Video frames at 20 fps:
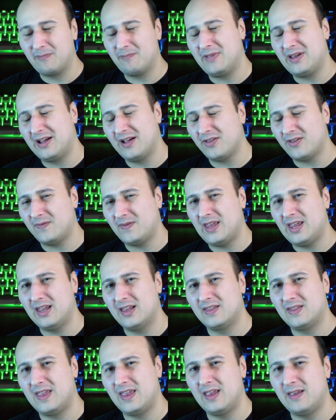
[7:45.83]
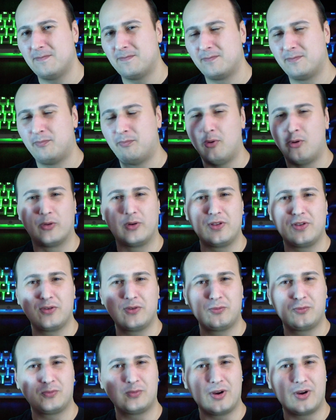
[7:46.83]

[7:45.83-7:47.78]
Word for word: Because of the porous